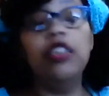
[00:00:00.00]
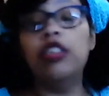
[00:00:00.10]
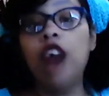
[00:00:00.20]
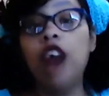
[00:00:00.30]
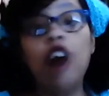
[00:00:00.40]

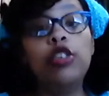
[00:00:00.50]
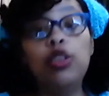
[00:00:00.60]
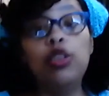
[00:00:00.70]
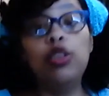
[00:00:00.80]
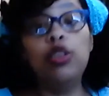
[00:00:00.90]
walks you
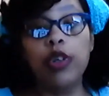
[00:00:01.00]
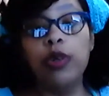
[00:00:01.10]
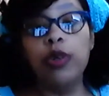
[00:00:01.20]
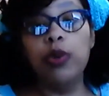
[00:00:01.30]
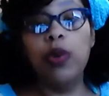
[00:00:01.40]

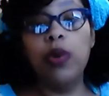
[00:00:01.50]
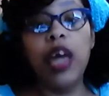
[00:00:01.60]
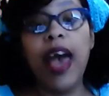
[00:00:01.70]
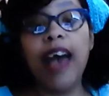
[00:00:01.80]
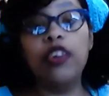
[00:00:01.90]
through
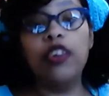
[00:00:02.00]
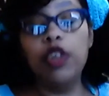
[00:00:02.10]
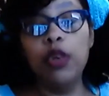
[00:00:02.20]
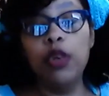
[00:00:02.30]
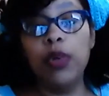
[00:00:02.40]
how to
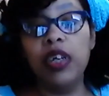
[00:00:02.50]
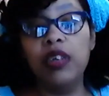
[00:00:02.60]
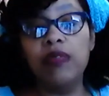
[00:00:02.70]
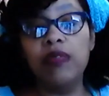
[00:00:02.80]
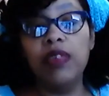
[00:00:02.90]
do it,
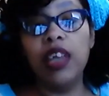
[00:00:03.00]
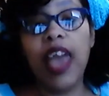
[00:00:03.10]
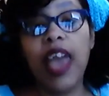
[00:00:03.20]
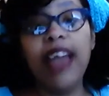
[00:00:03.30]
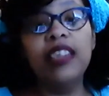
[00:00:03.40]

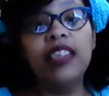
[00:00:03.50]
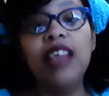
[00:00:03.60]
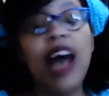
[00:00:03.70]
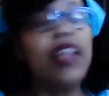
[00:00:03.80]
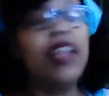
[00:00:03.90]
and it's
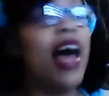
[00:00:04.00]
not like